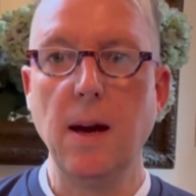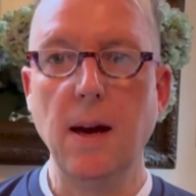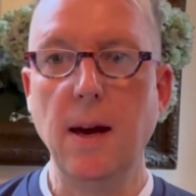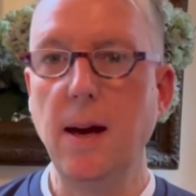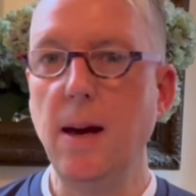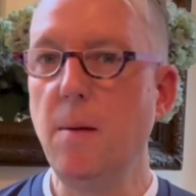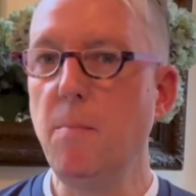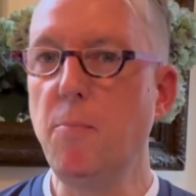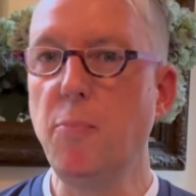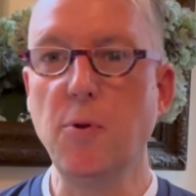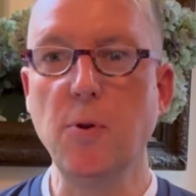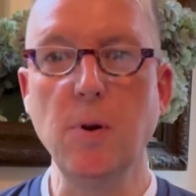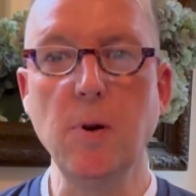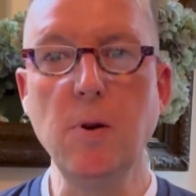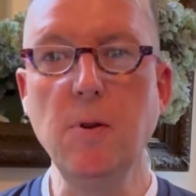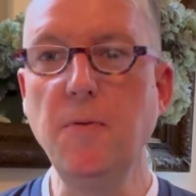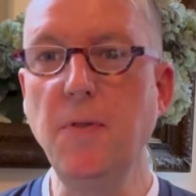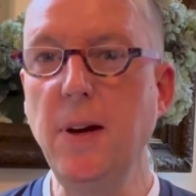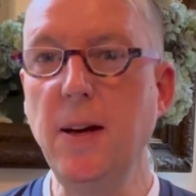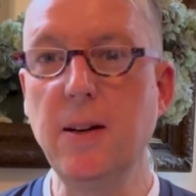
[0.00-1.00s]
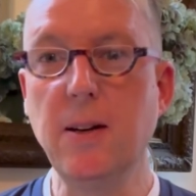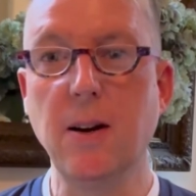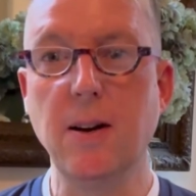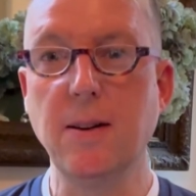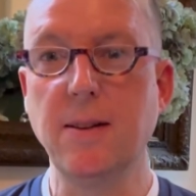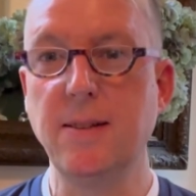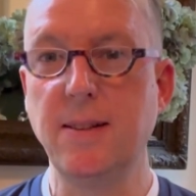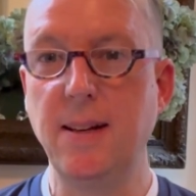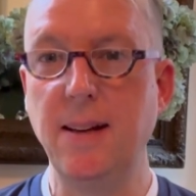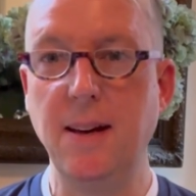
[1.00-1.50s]
Improving our
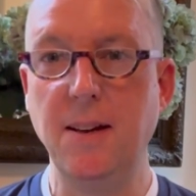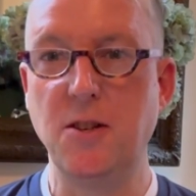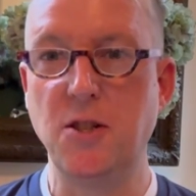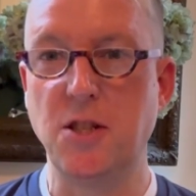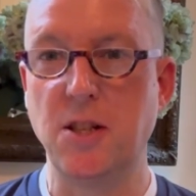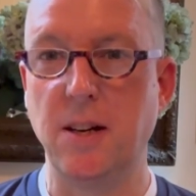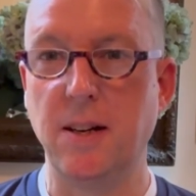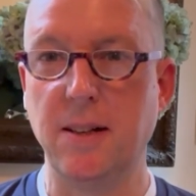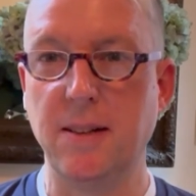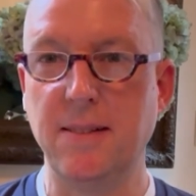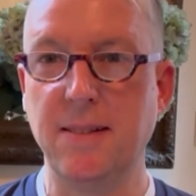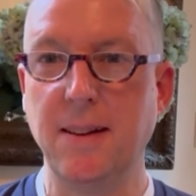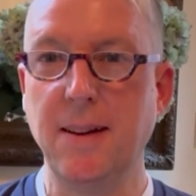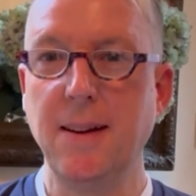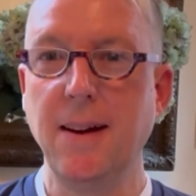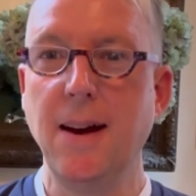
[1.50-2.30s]
teachings.